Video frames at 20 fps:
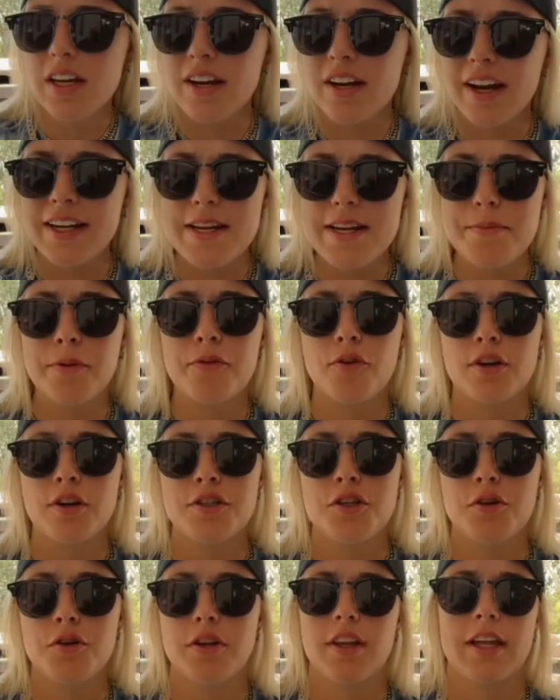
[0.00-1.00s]
and I did before
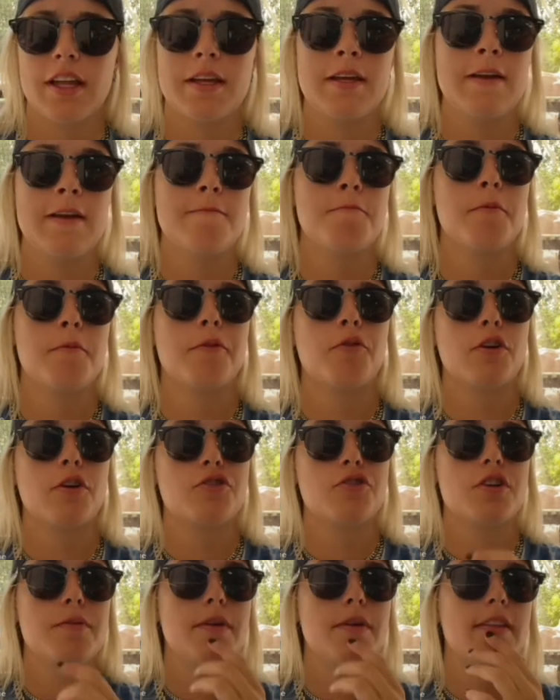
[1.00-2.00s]
too, like, even before
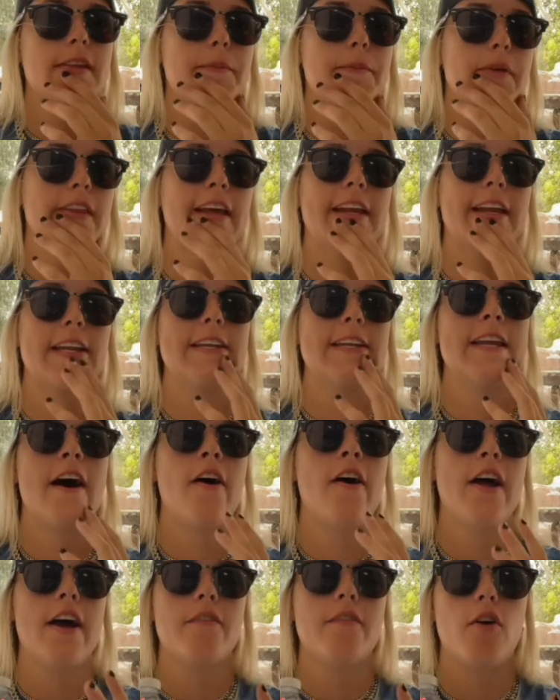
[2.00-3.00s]
treatment, but, like, now
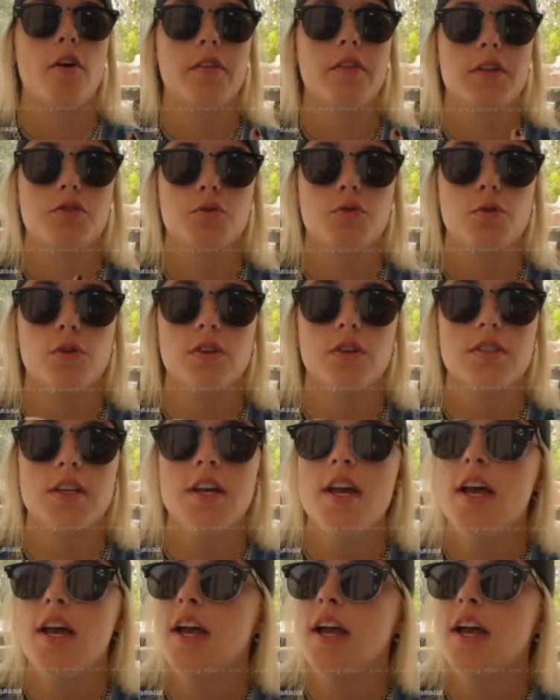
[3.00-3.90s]
I have all the tools.